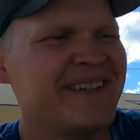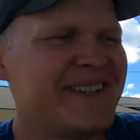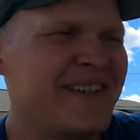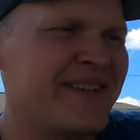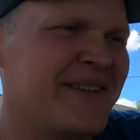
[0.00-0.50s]

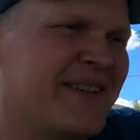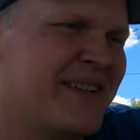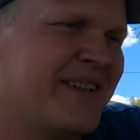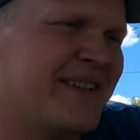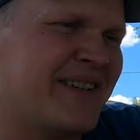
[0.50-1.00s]
So
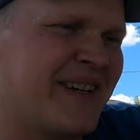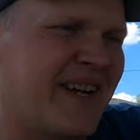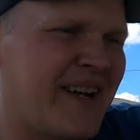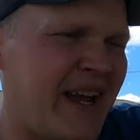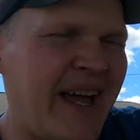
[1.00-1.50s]

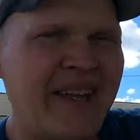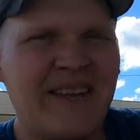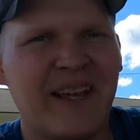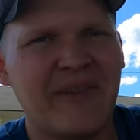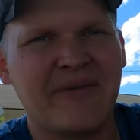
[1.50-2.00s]
I
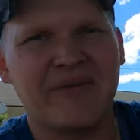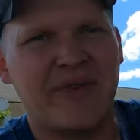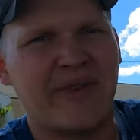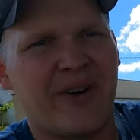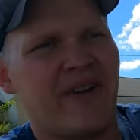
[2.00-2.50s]
hate like
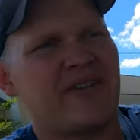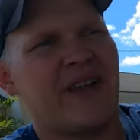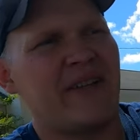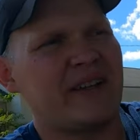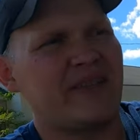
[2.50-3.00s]
drift cars
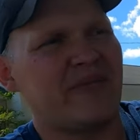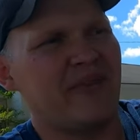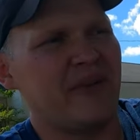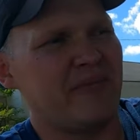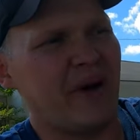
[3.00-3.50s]
have like the
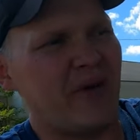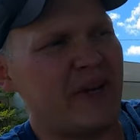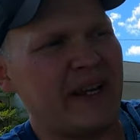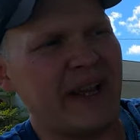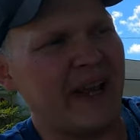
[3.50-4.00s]
front
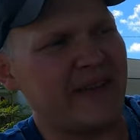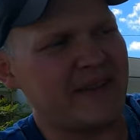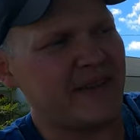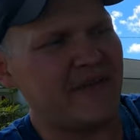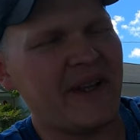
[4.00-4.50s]
poking out and
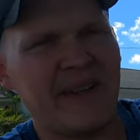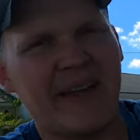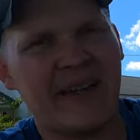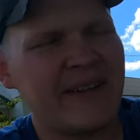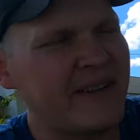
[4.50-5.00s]
stuff like
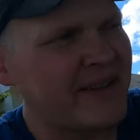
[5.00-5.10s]
that.